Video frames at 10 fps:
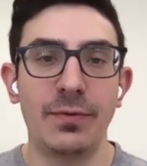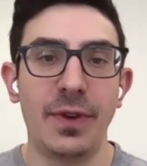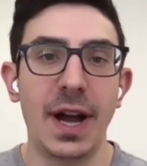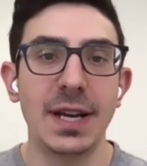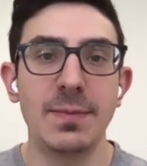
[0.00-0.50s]

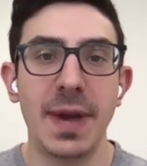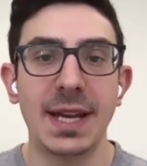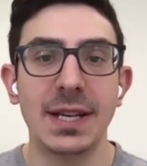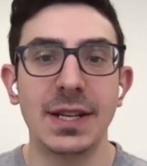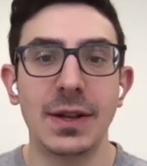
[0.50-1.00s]
You know,
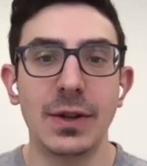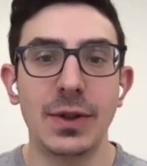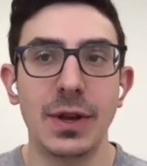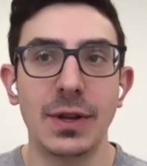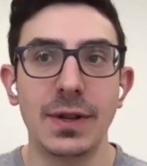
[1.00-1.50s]
find
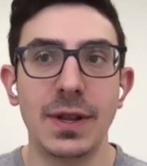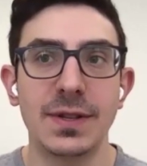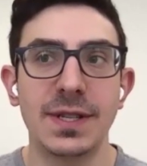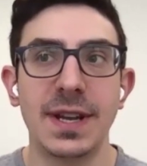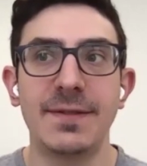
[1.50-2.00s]
pain. The
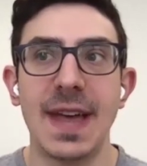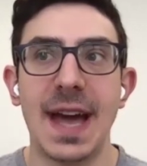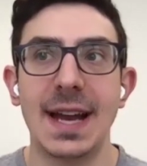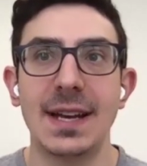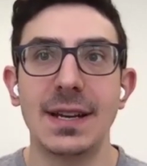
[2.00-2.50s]
the the
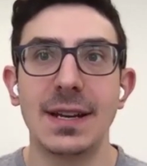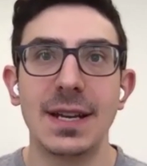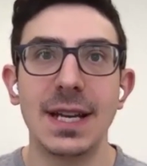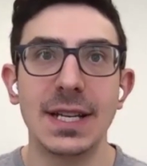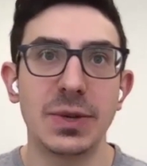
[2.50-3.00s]
stuff
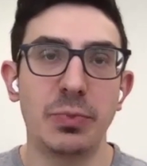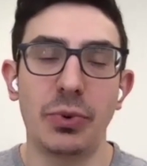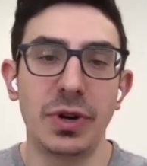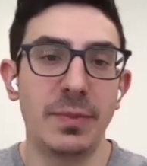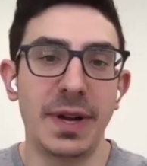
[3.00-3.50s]
that
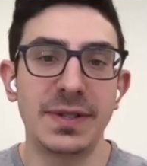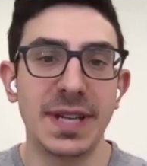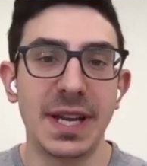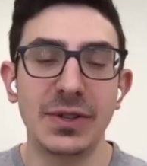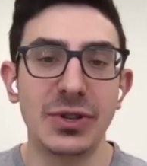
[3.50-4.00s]
is
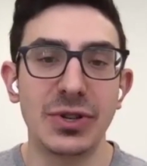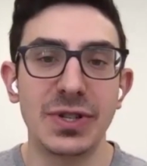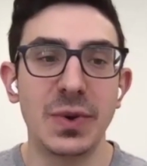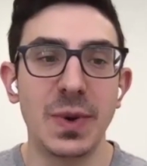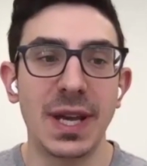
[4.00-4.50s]
important about
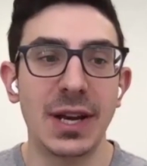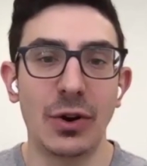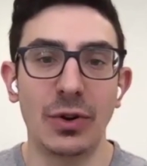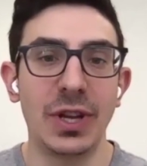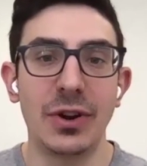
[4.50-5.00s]
sales. You're just
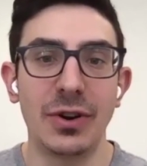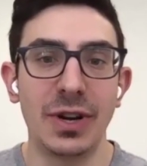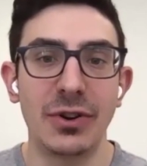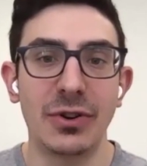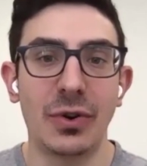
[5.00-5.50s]
doing it
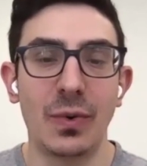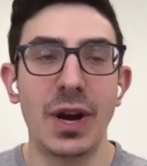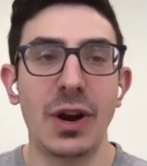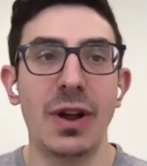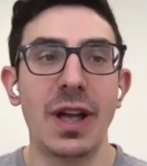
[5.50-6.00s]
earlier in
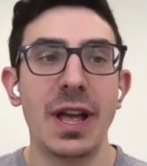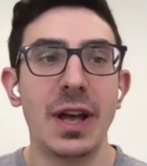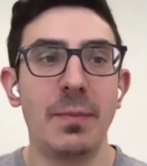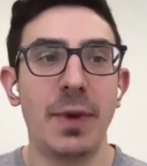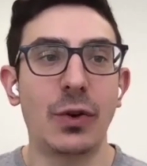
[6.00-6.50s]
your
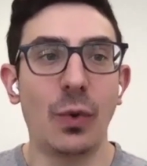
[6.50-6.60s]
career.